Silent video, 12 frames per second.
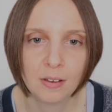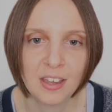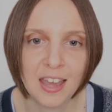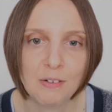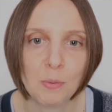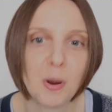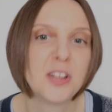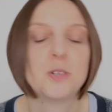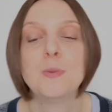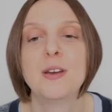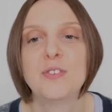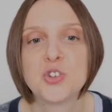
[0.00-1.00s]
It reminds
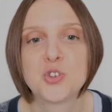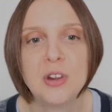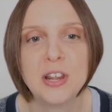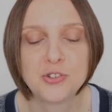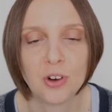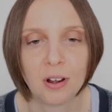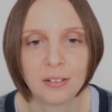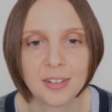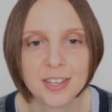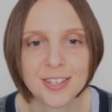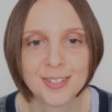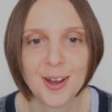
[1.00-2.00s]
me of a tree trunk
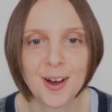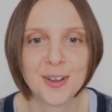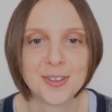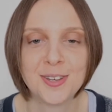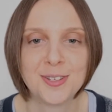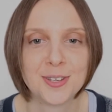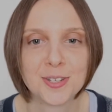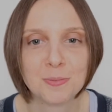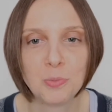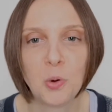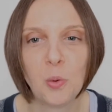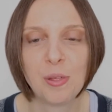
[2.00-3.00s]
that starts as a
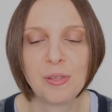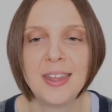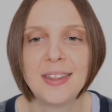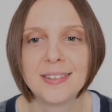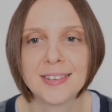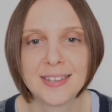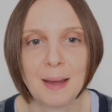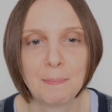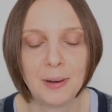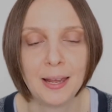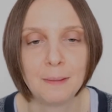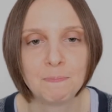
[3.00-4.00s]
small, thin
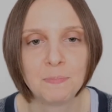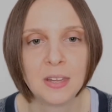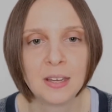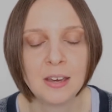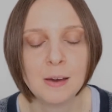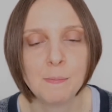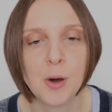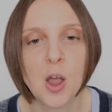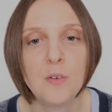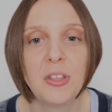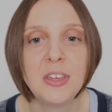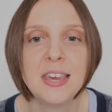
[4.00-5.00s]
sapling, but
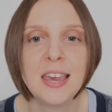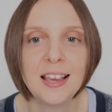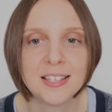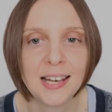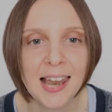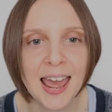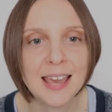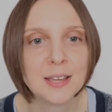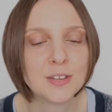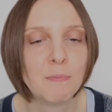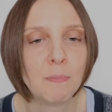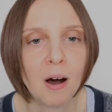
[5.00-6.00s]
over the years, layers
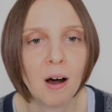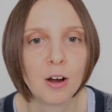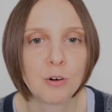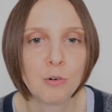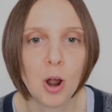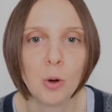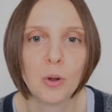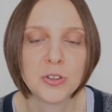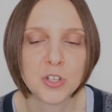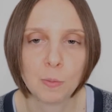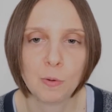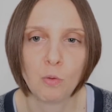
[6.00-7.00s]
of bark grow on
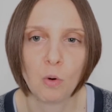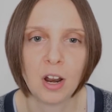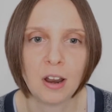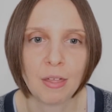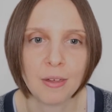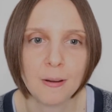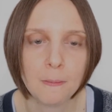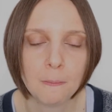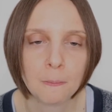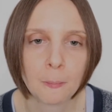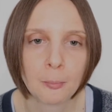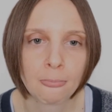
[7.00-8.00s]
top of one another.
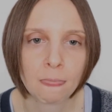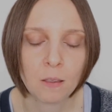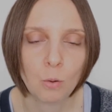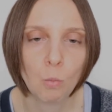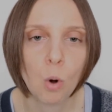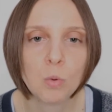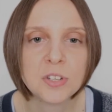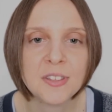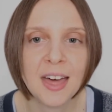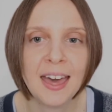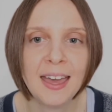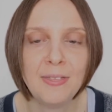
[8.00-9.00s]
What was
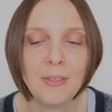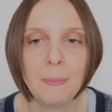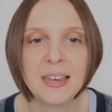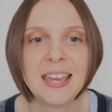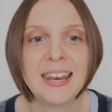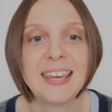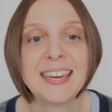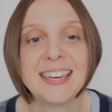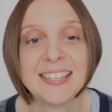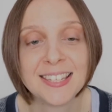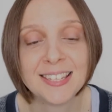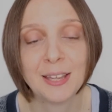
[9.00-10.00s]
there in the beginning
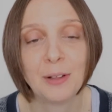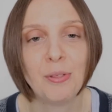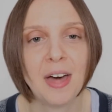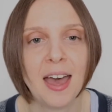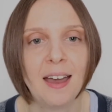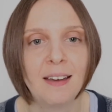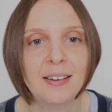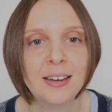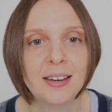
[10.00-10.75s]
is still there,